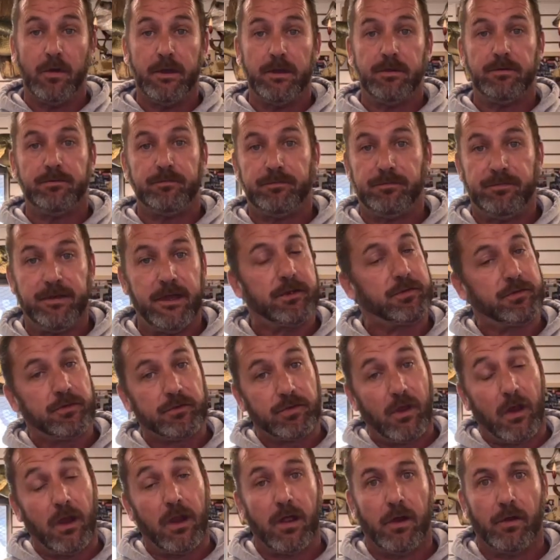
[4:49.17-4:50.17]
It fishes
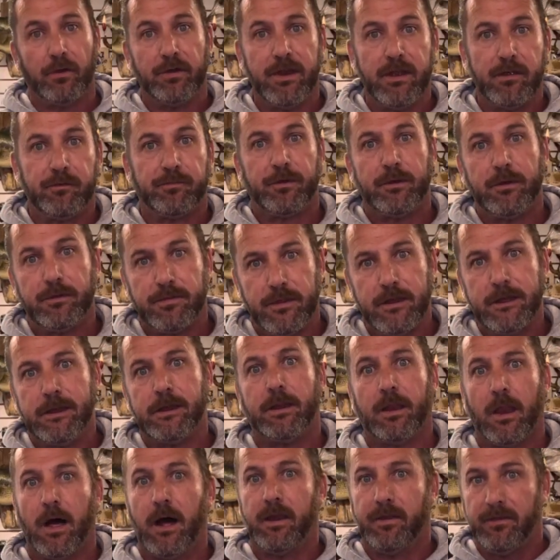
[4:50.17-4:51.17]
a little different than a
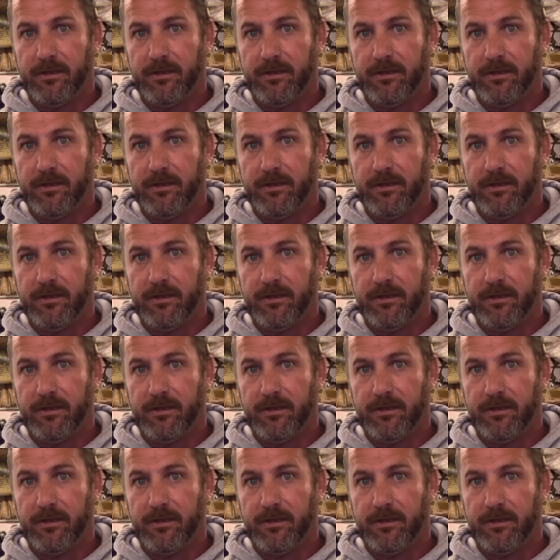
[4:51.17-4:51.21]
lot